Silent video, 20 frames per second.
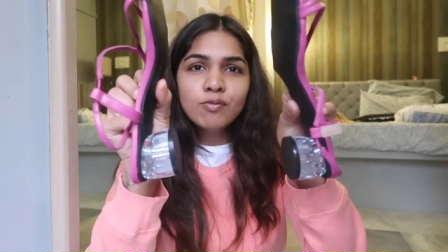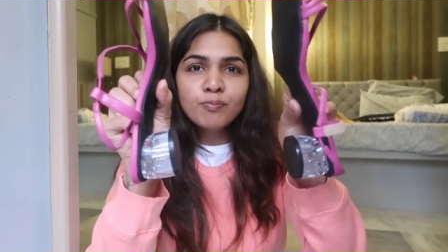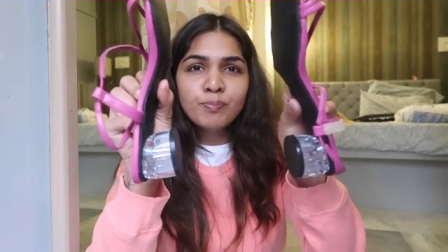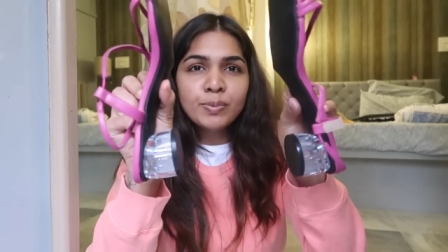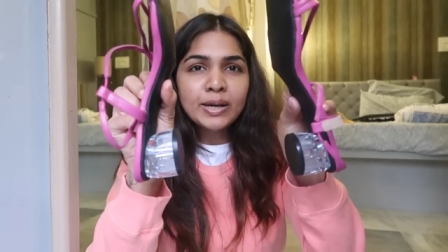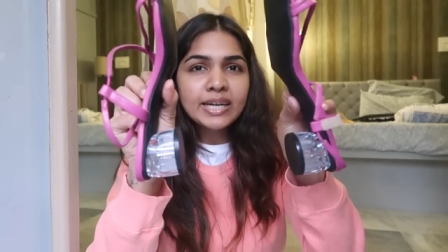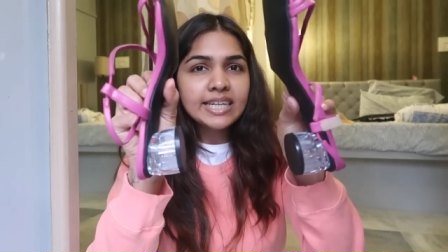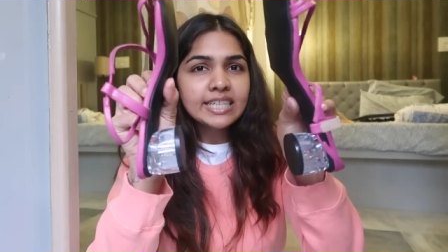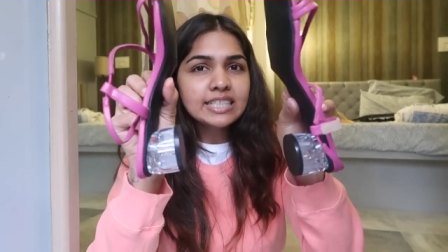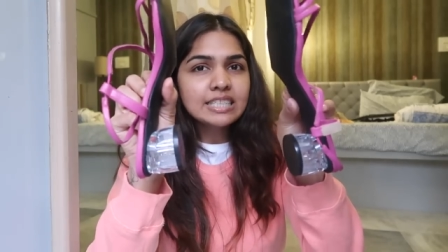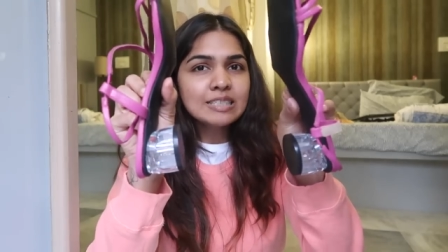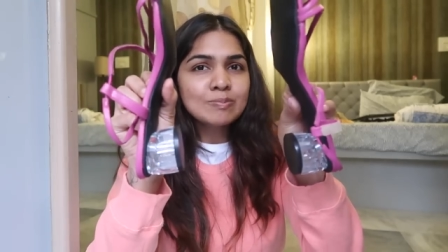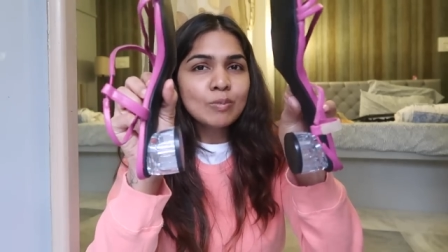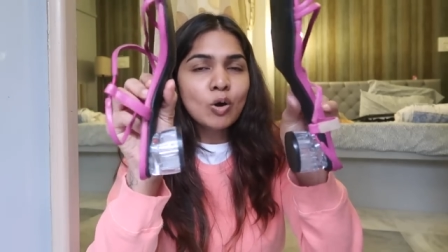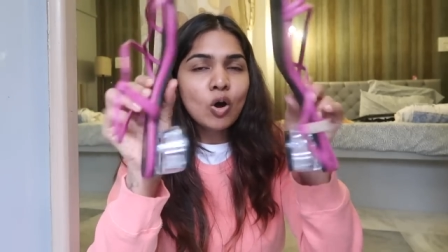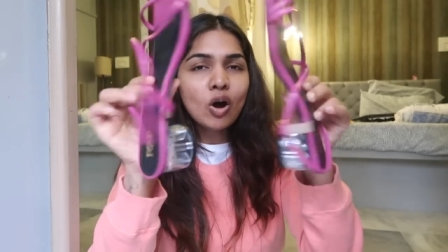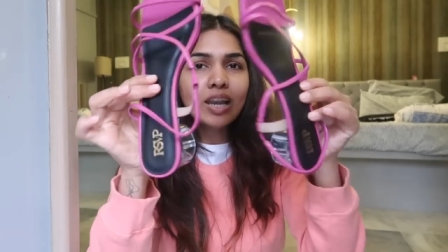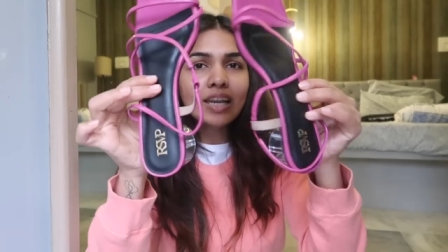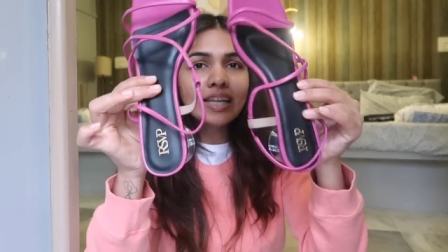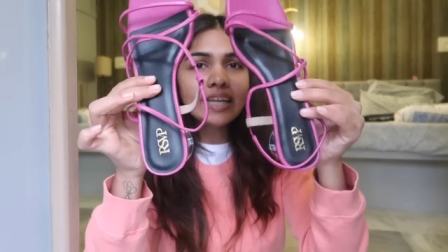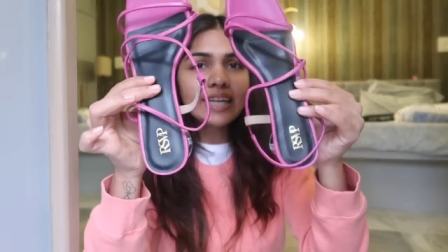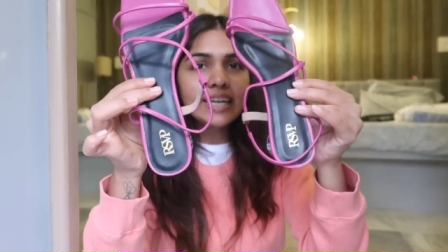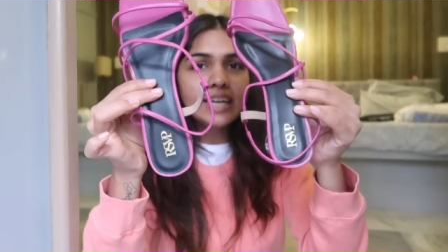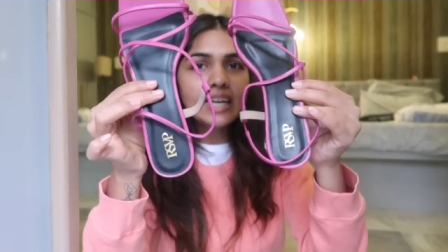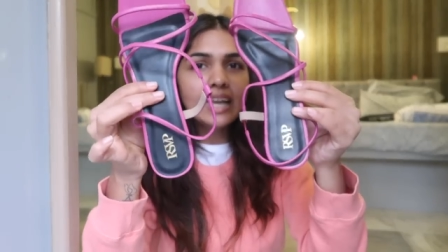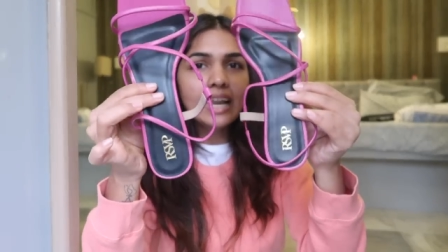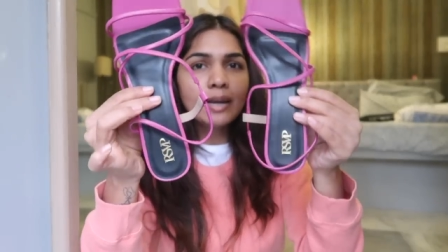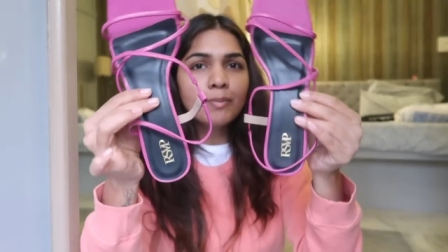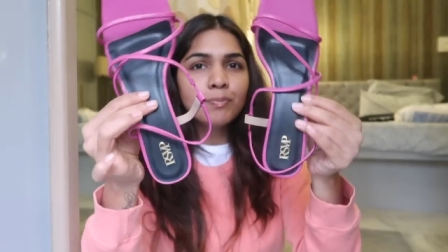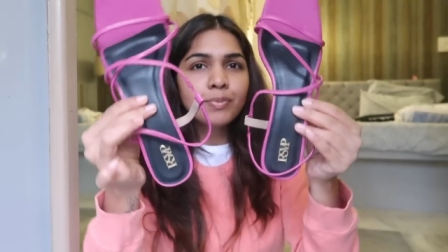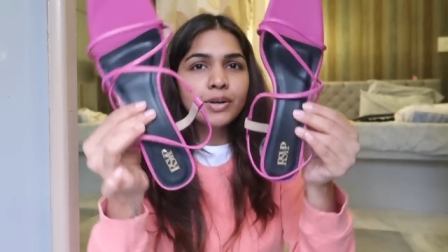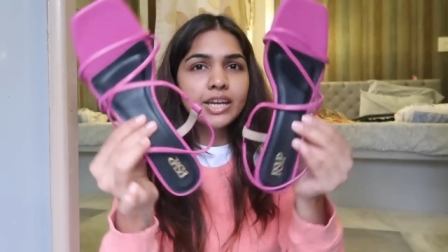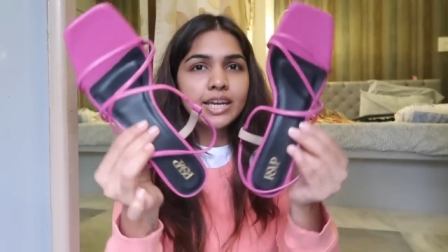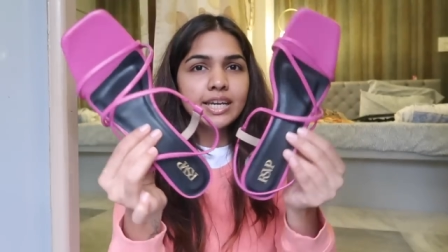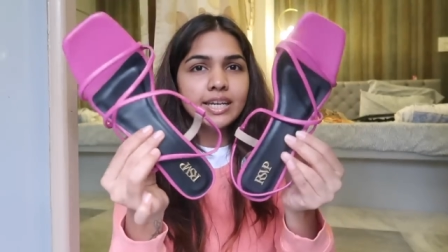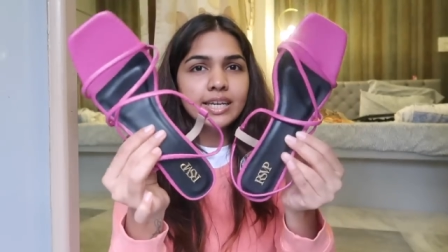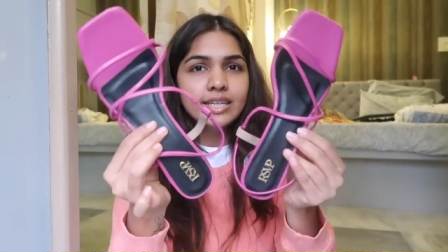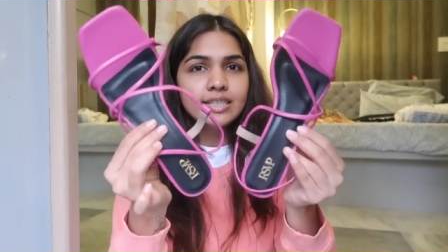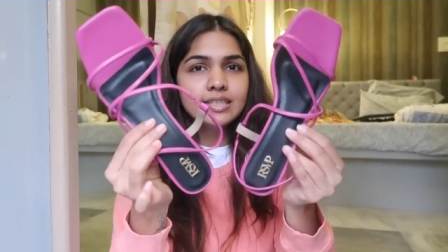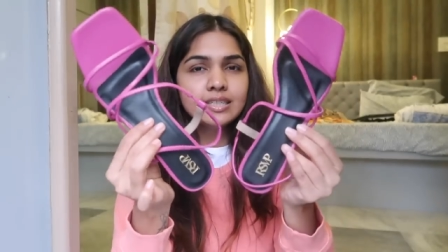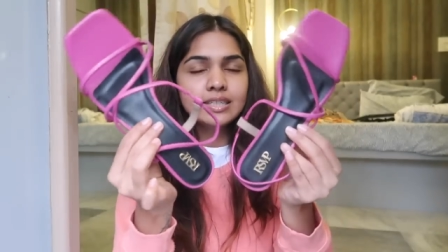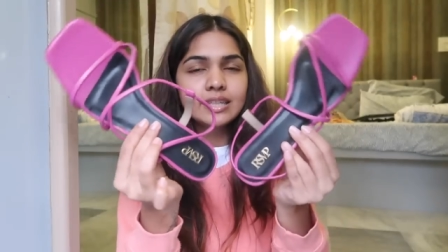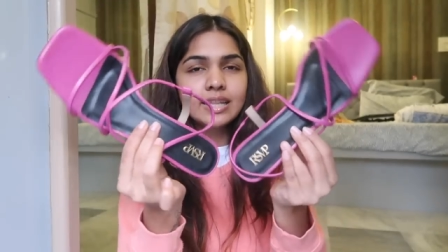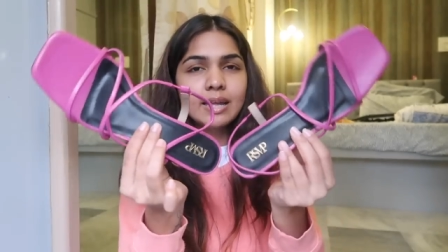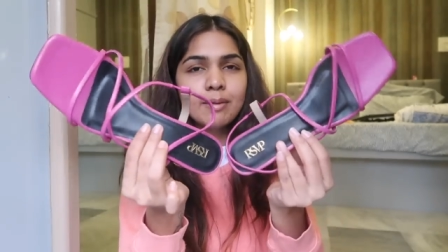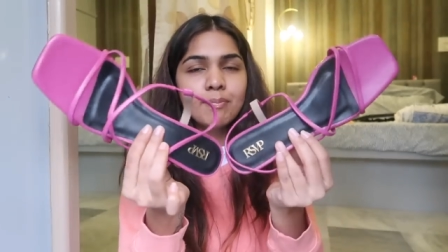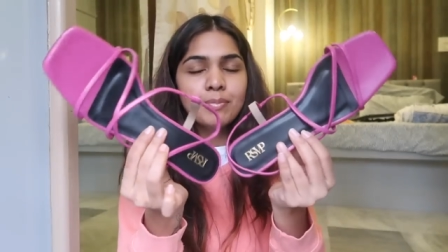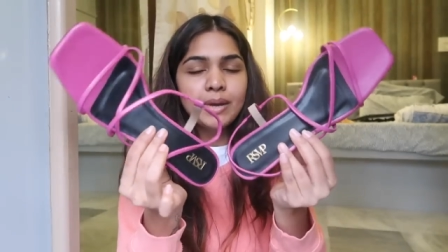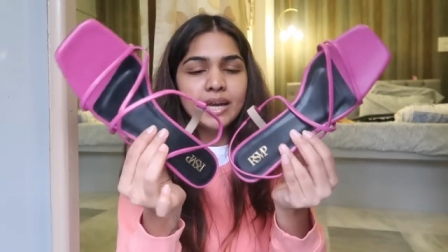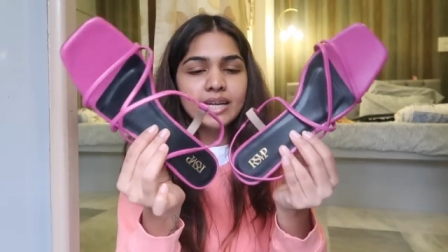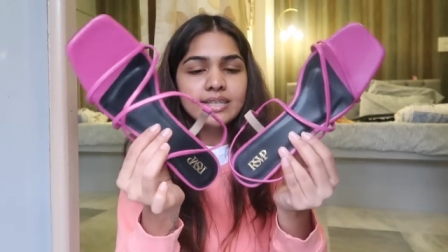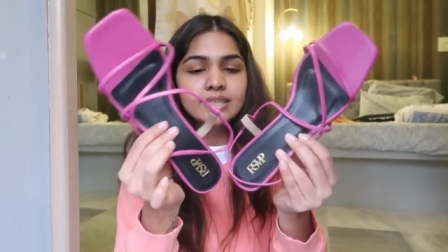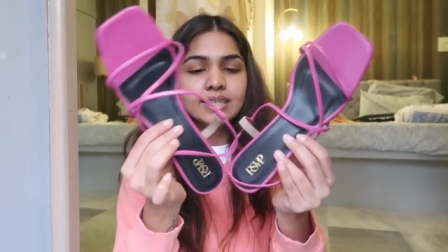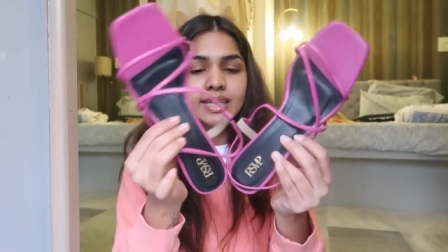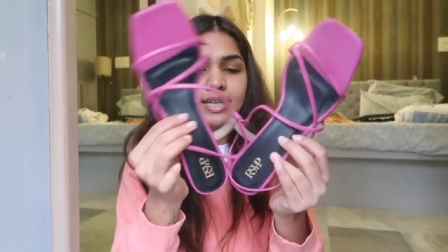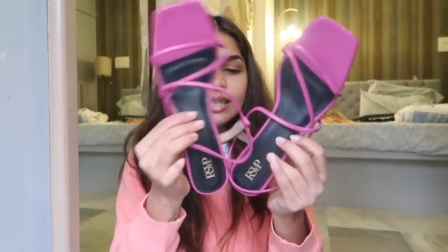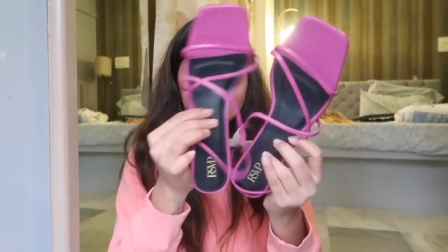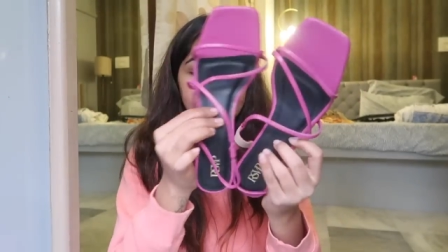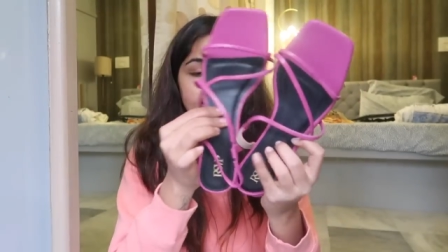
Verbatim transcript: pretty small heel and pretty decent, they're basic.